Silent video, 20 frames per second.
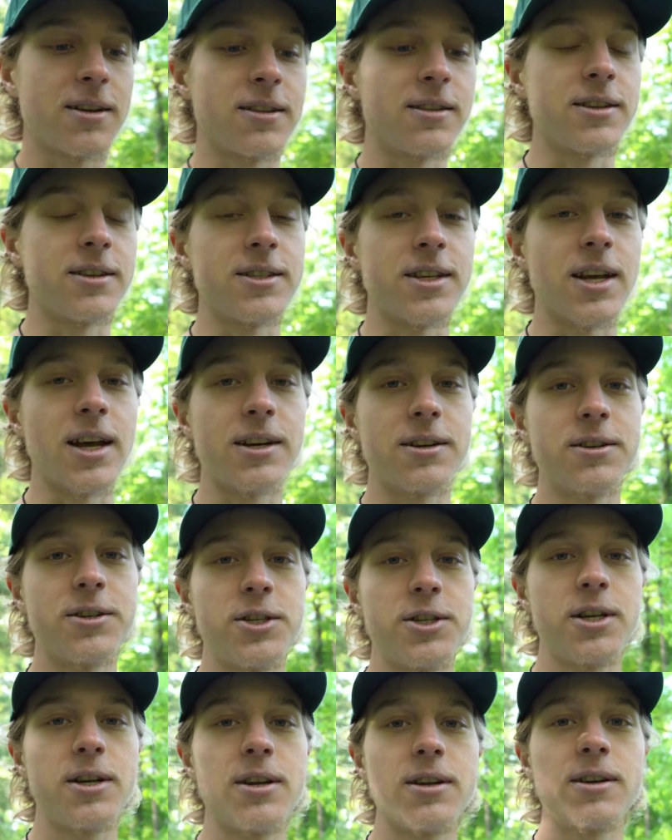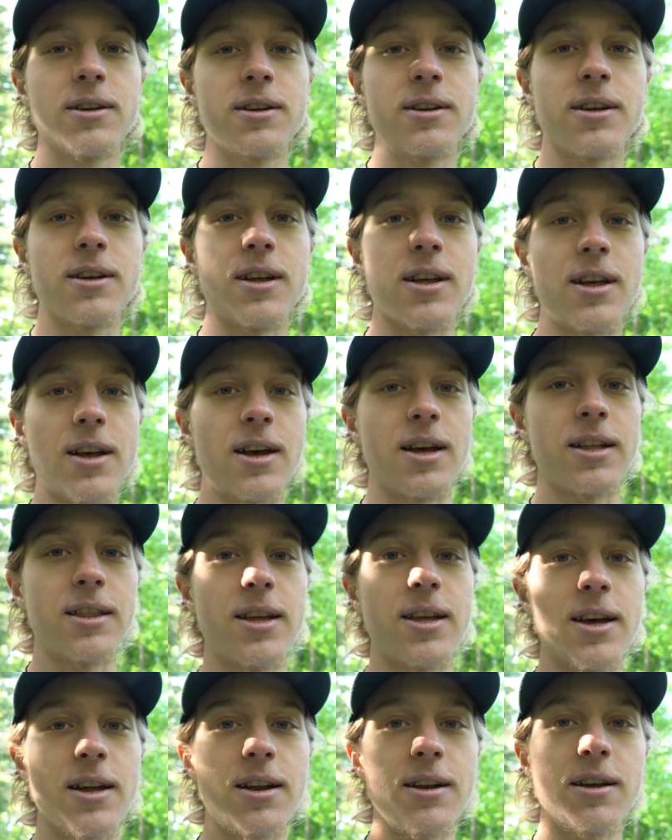this energy, and
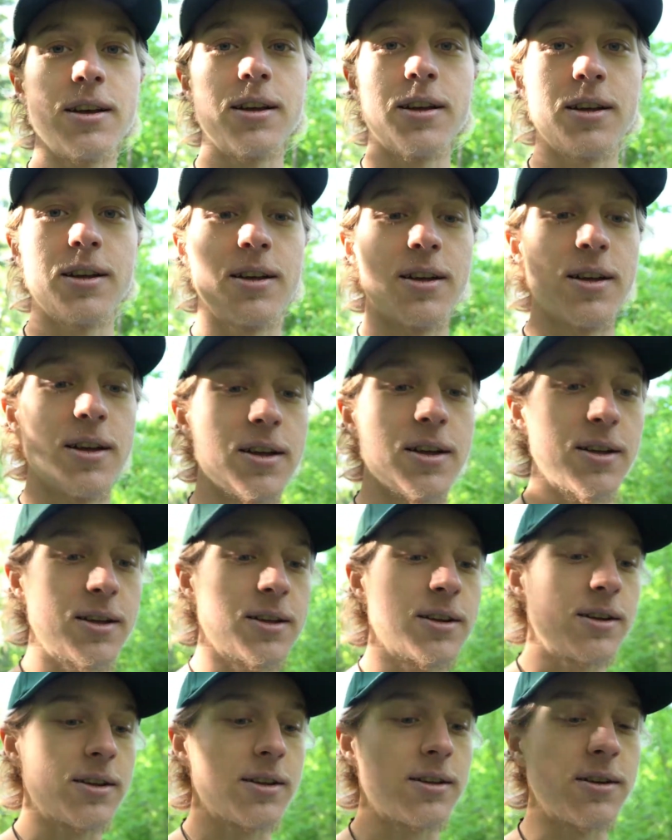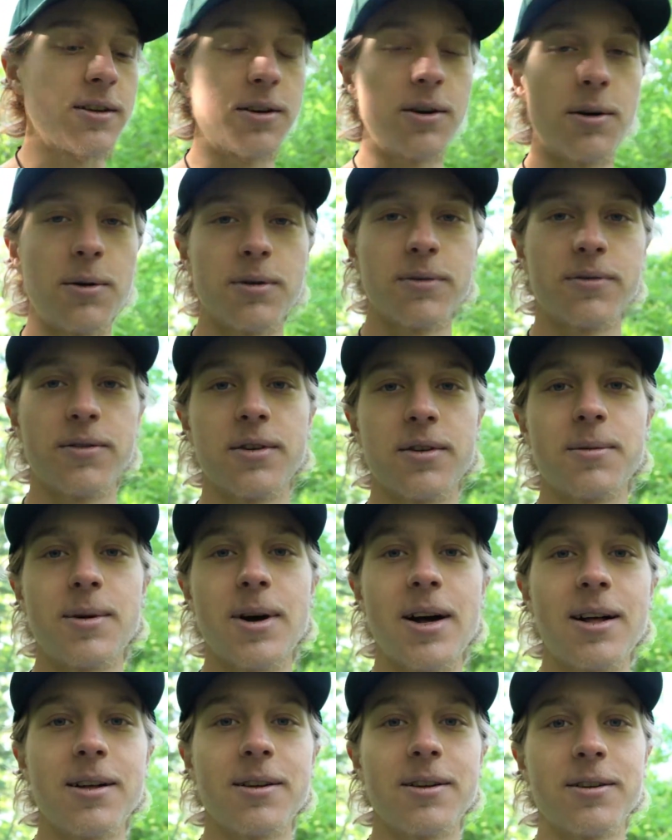then you're going for a
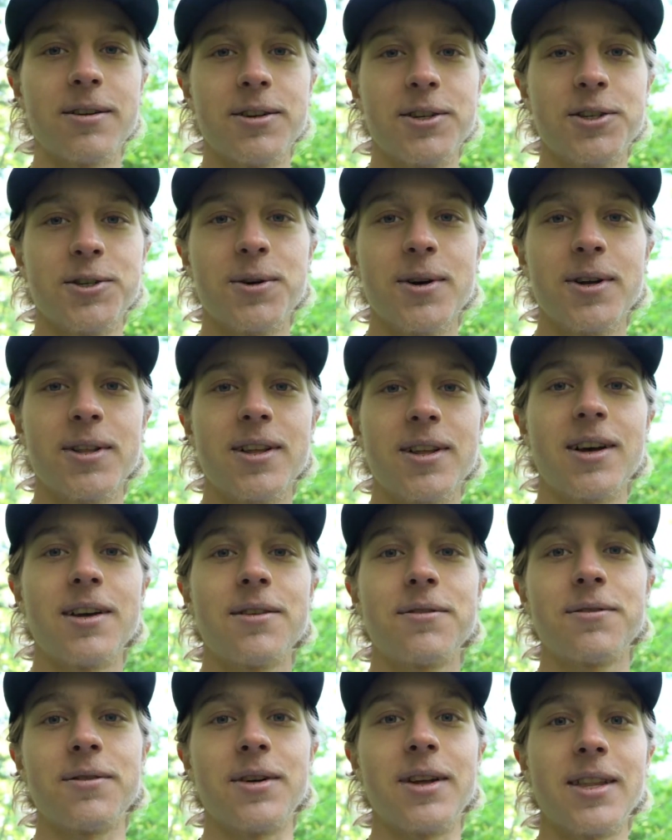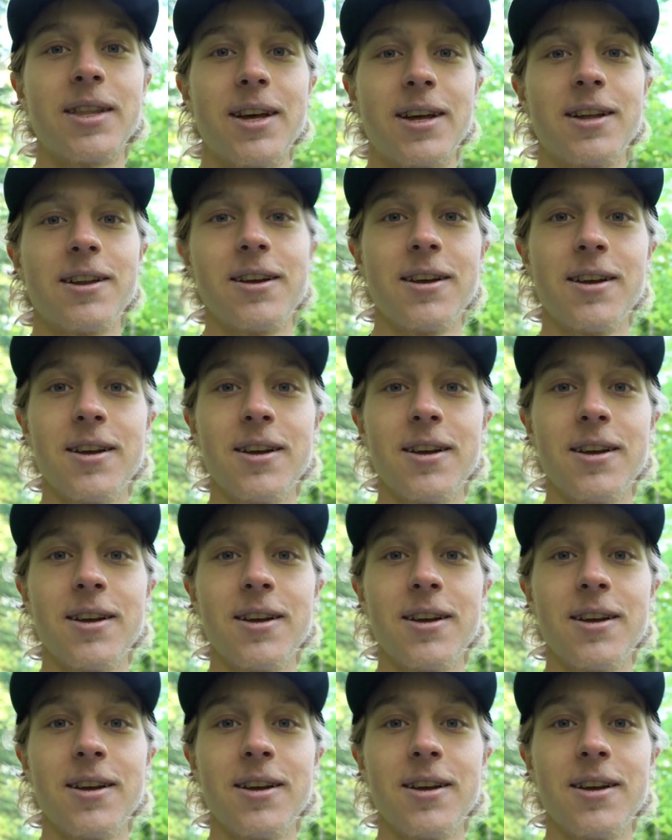while, you're enjoying life, and then